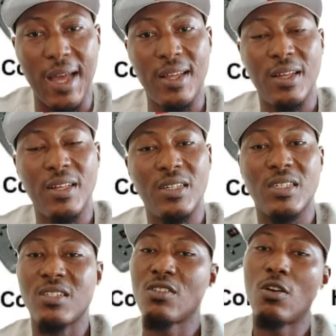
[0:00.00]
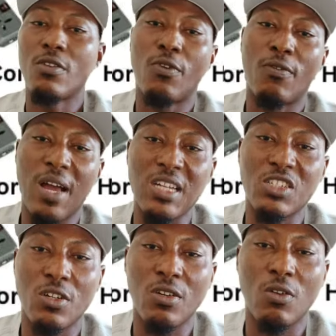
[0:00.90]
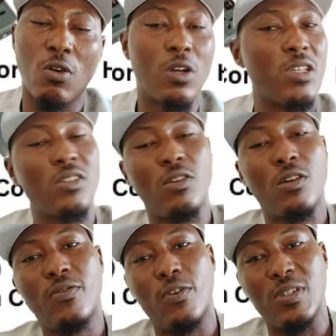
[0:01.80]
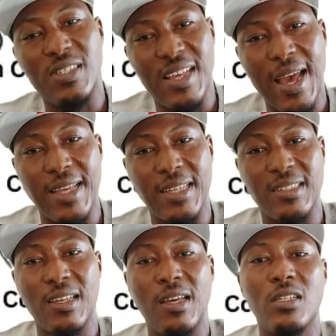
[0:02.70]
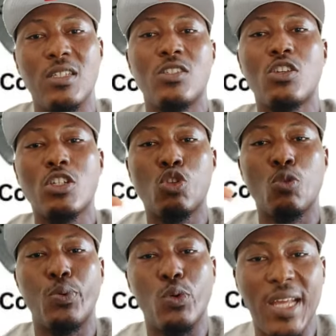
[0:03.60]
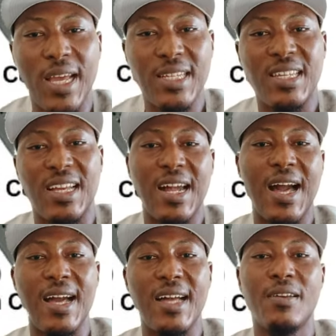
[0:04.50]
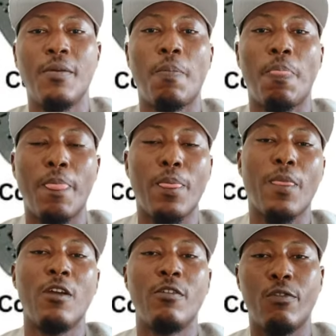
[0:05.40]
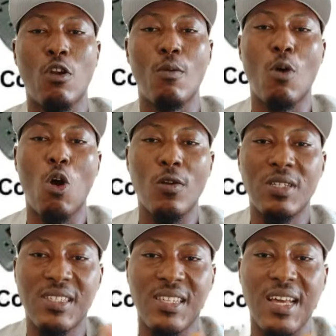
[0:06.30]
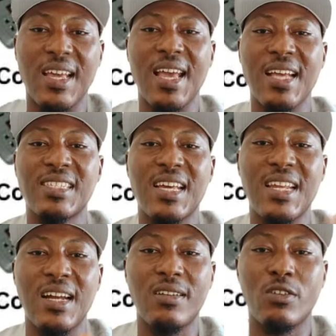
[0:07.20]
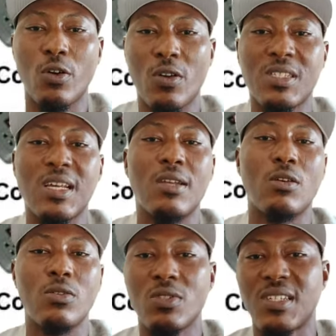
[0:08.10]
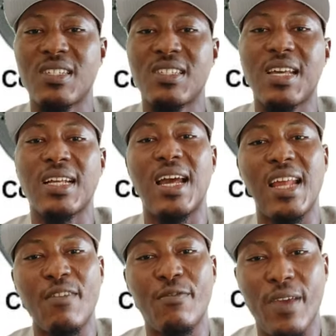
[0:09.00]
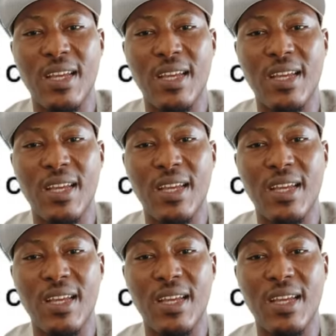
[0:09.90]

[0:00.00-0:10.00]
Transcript: It's not for fashion, or it's not for disguise. It's just to protect the car from all these external dust and all those things that can affect